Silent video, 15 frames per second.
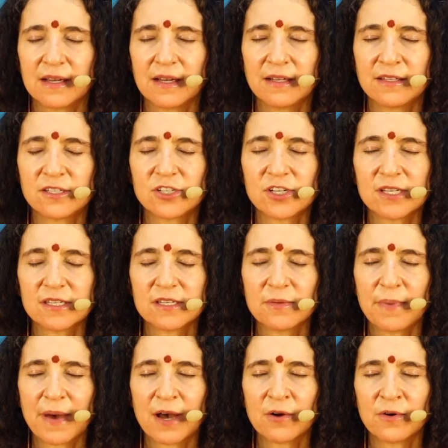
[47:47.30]
It's just
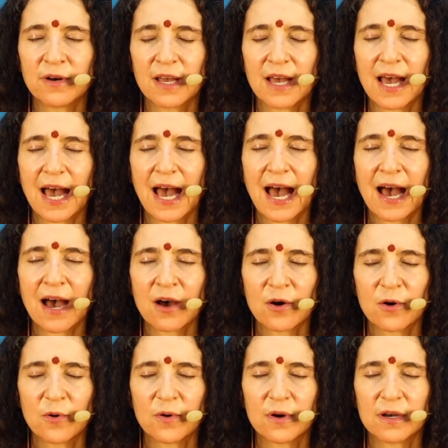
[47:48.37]
about
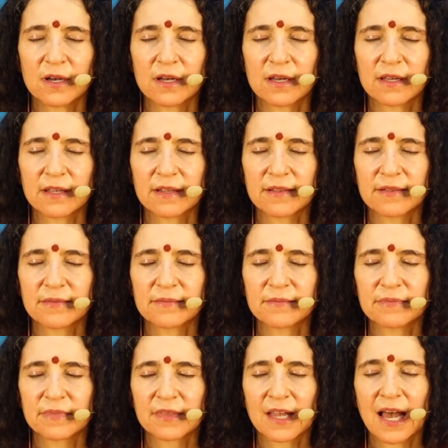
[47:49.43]
how.
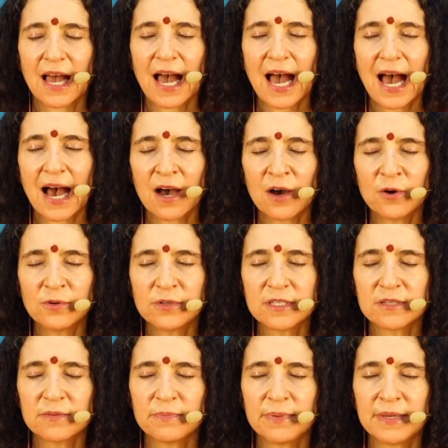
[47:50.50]
How
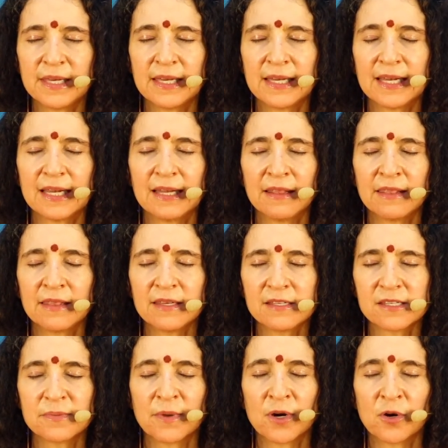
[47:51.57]
to be in
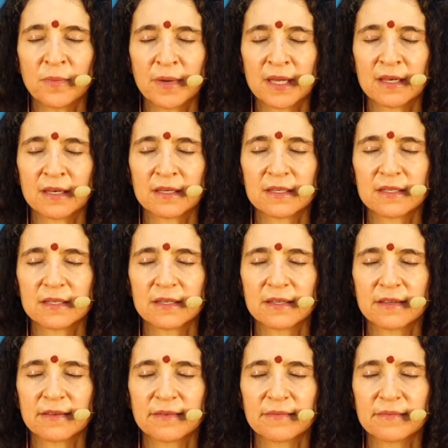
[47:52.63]
this moment,
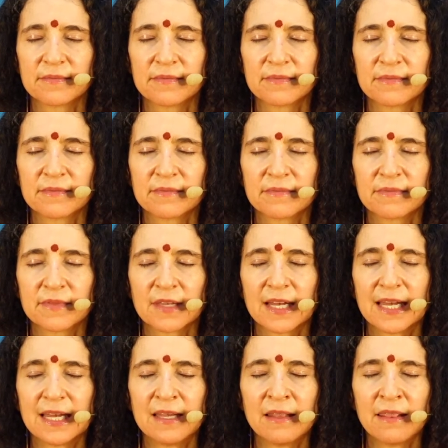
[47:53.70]

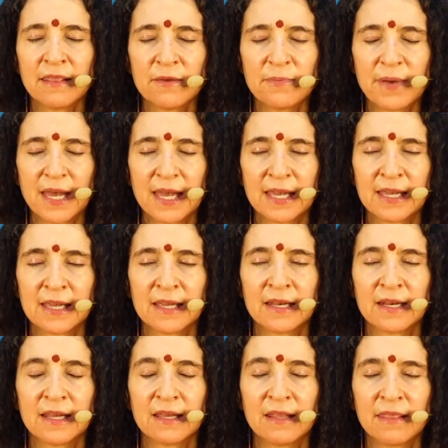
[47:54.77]
in the
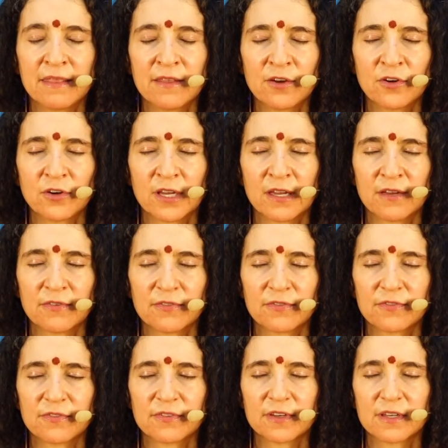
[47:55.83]
pain, in the
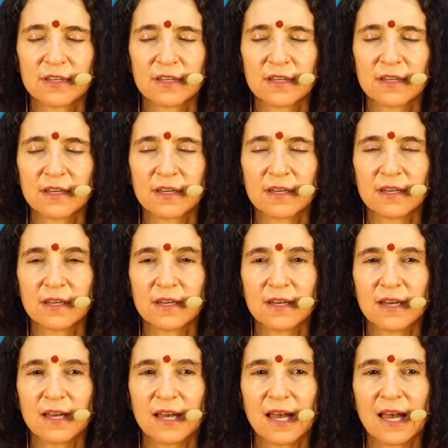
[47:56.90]
grief,
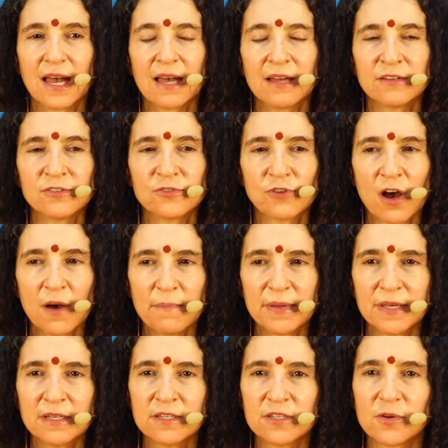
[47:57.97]
and drop
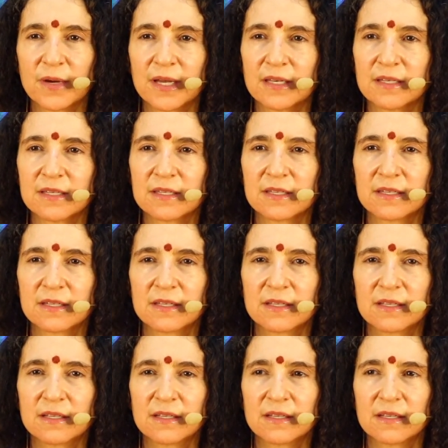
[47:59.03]
into it
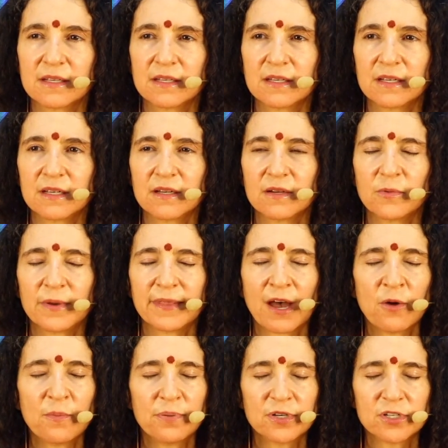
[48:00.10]

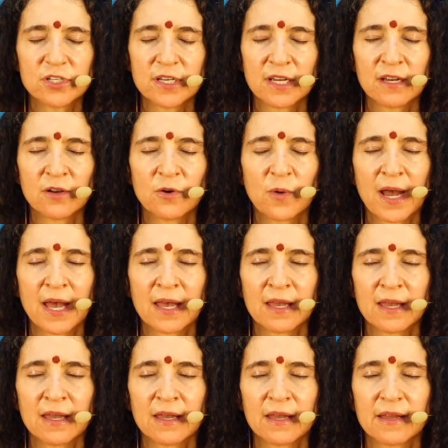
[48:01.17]
without pushing it
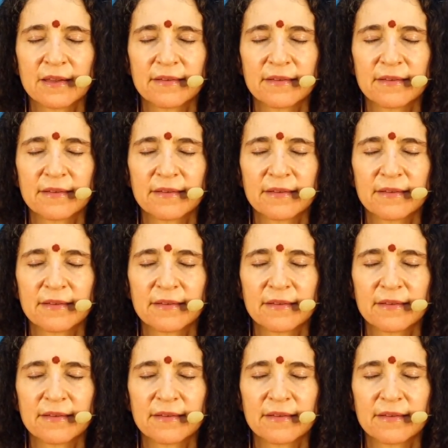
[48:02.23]
away,